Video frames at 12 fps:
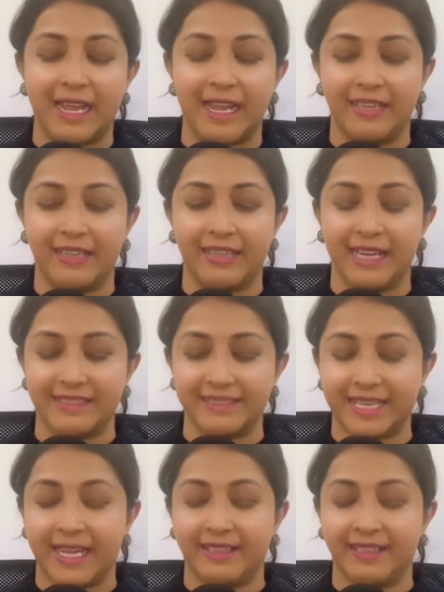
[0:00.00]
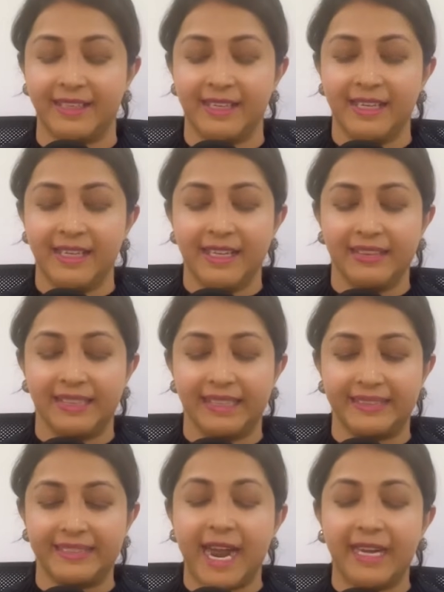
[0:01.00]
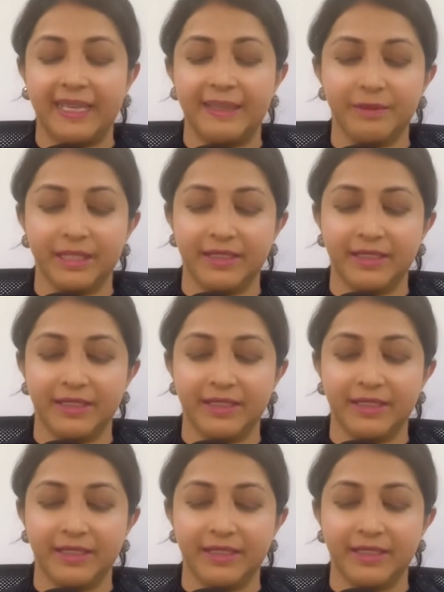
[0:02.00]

And I said they timed